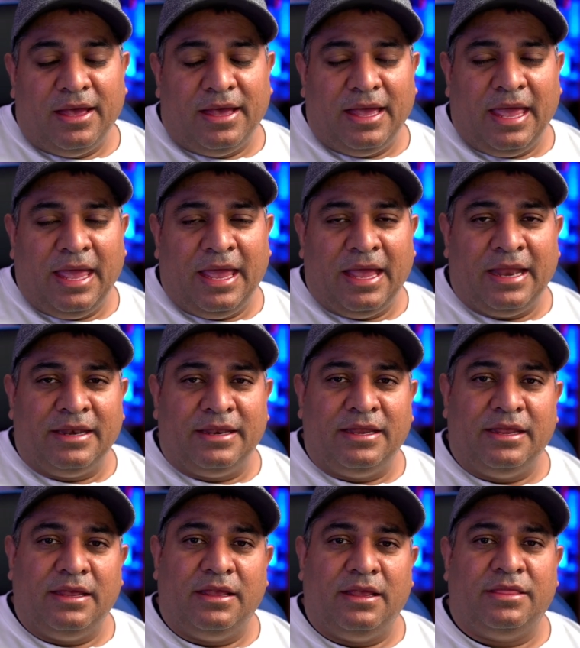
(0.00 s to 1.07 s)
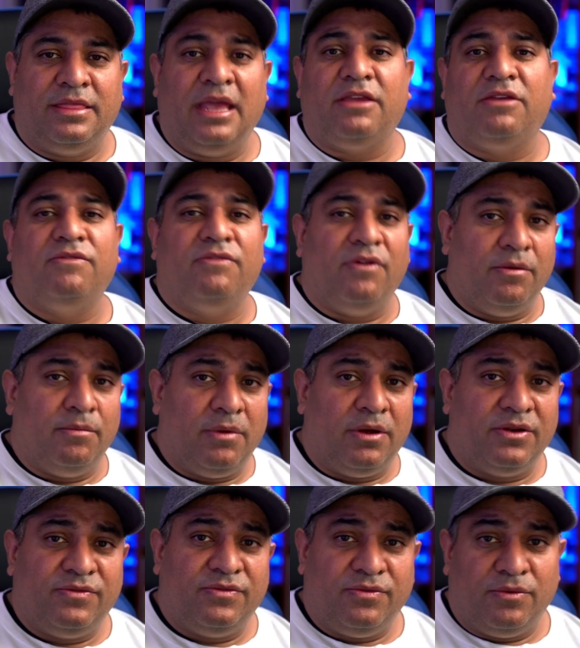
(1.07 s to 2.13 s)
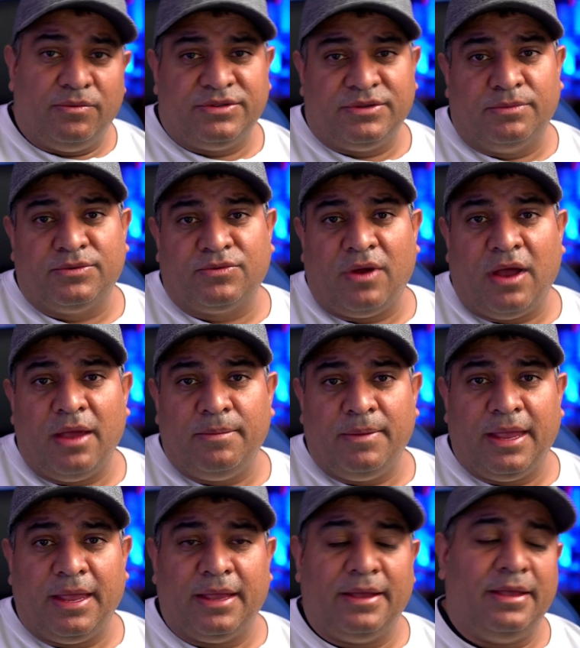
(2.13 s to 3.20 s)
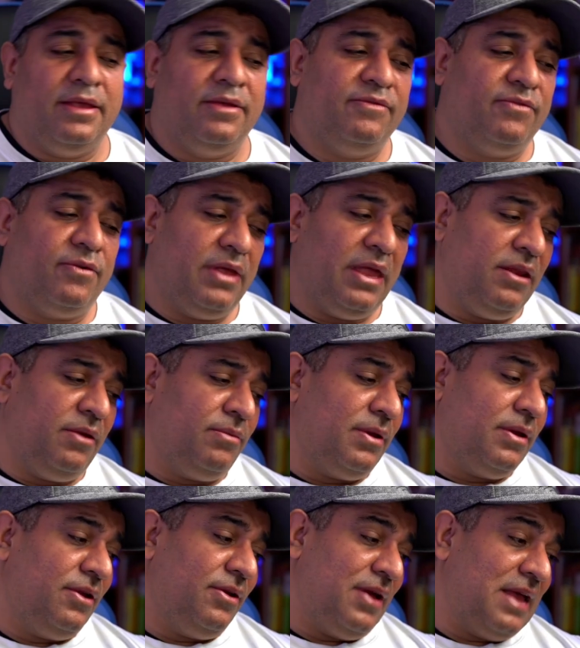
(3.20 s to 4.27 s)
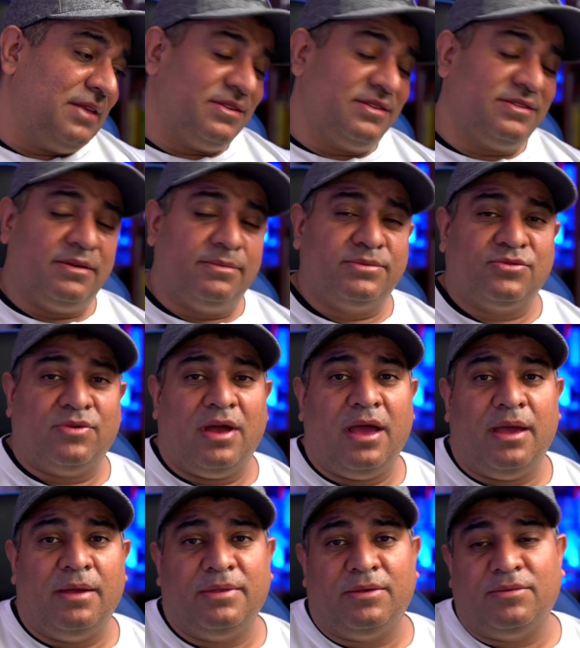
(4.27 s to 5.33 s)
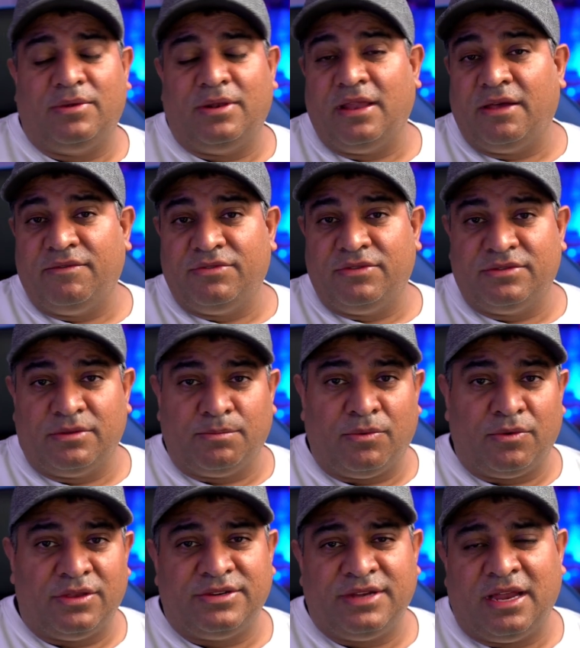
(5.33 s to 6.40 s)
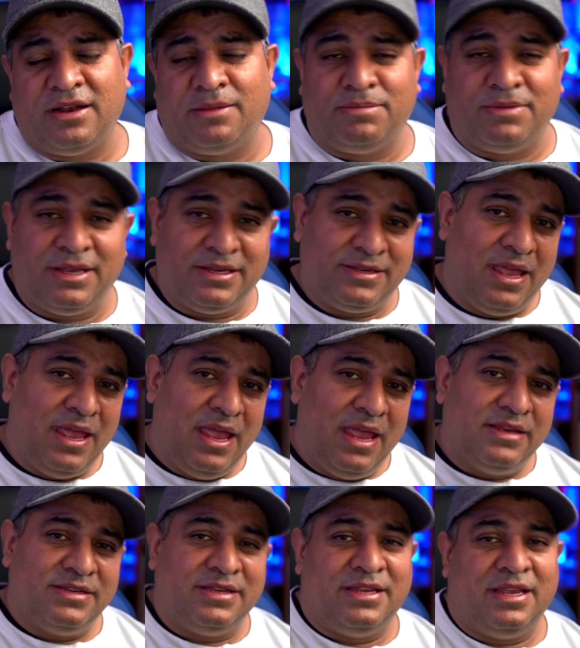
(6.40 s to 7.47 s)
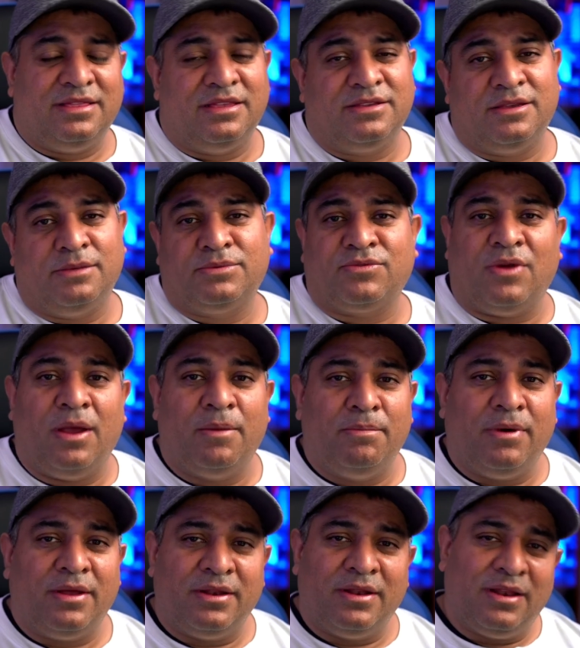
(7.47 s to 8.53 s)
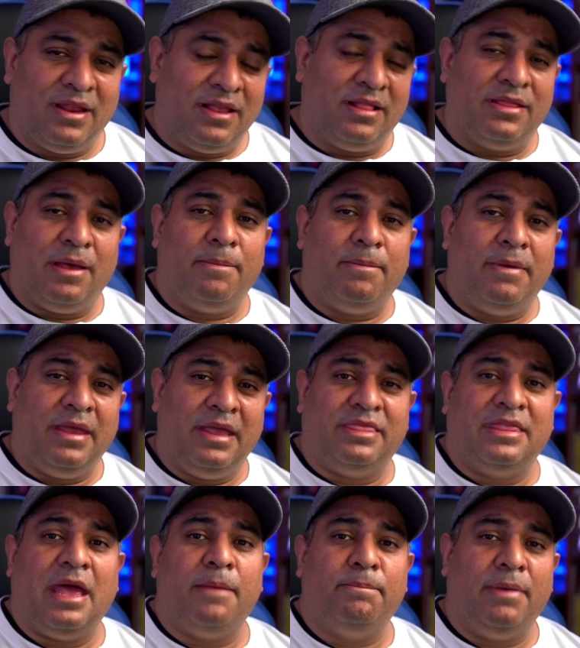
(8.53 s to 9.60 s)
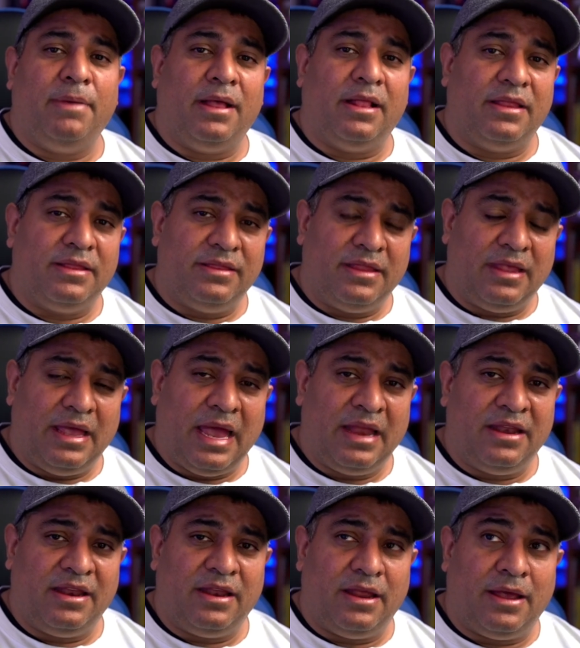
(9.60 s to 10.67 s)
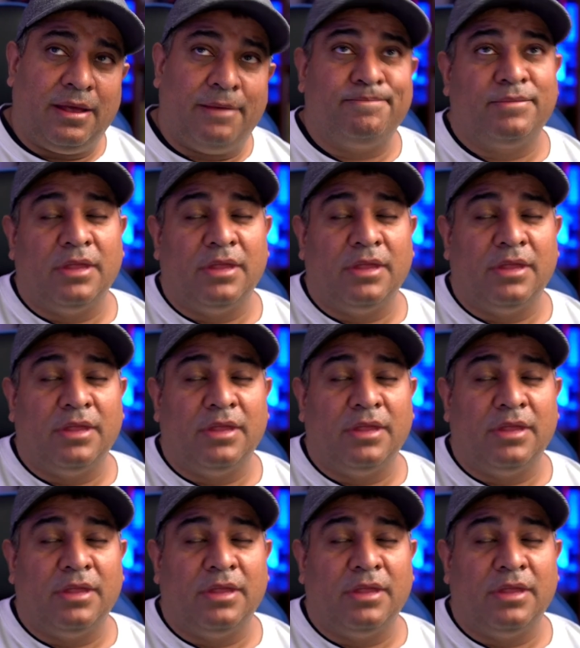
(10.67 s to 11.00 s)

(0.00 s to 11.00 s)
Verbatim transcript: and thank you very much for subscribing, for anybody who hasn't subscribed and would love to support the channel, please just hit the subscribe button, hit that, hit that bell. I um,